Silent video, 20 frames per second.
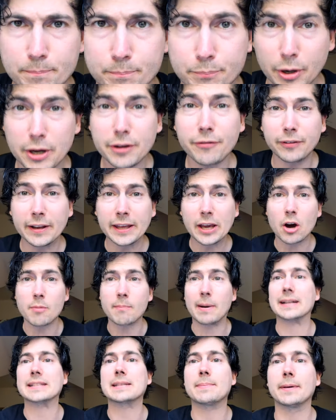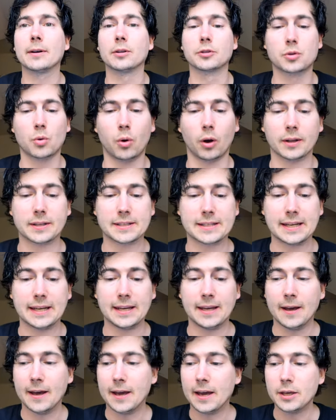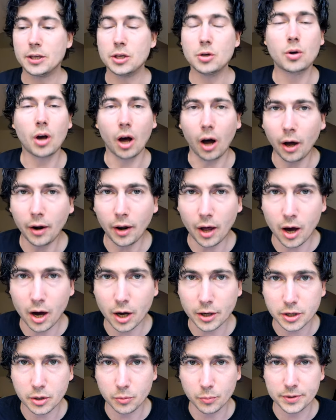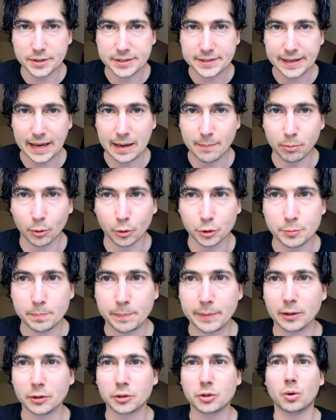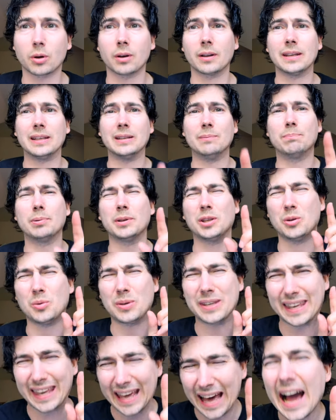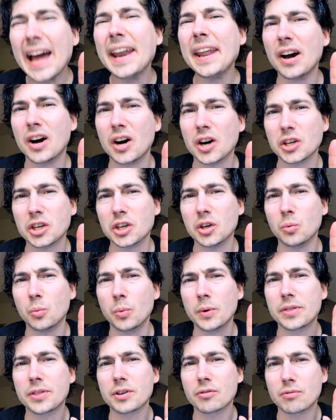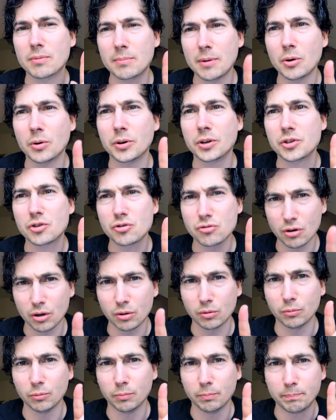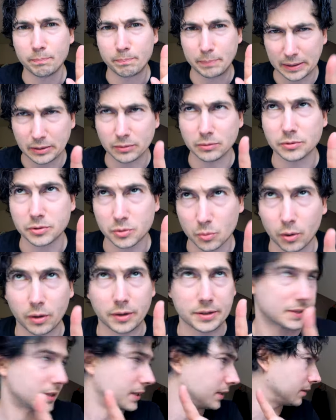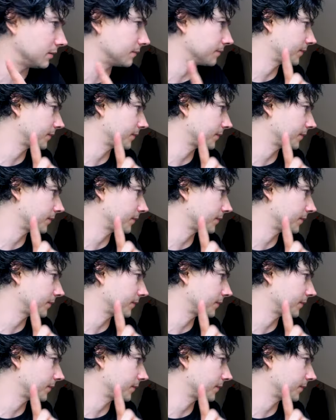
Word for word: Briefly going back to build quality, you can't argue with the skateboard's build quality, but you can argue with the remote control build quality.